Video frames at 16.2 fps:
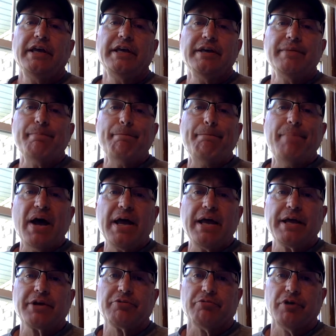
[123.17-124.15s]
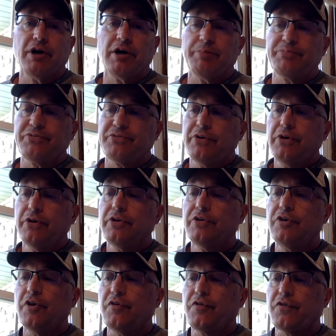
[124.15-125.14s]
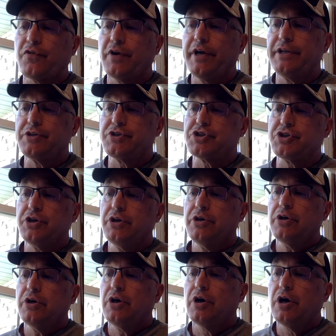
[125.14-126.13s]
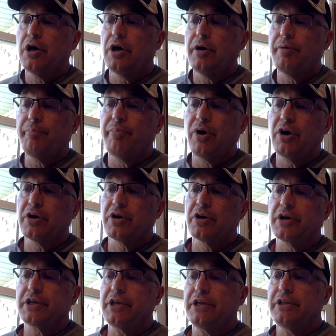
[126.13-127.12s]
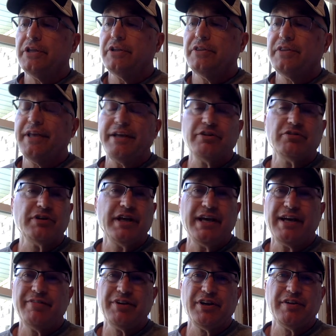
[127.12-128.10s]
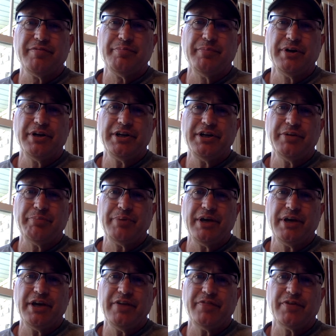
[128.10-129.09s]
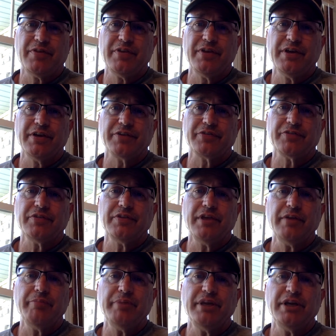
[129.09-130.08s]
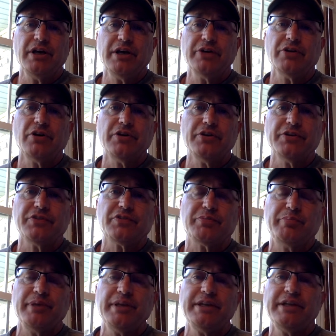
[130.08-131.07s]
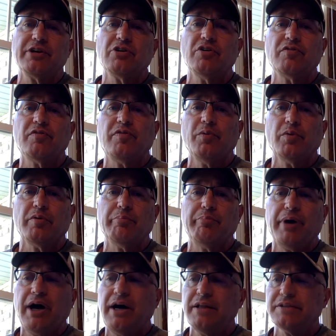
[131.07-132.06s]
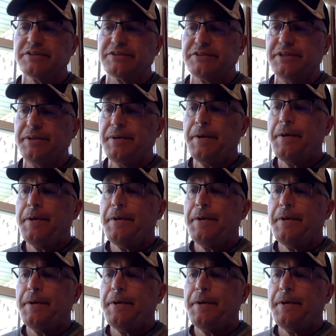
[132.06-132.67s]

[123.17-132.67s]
it bankrupts the French monarchy. They don't have enough money to pay for things. Then, beyond all this spending on foreign policy,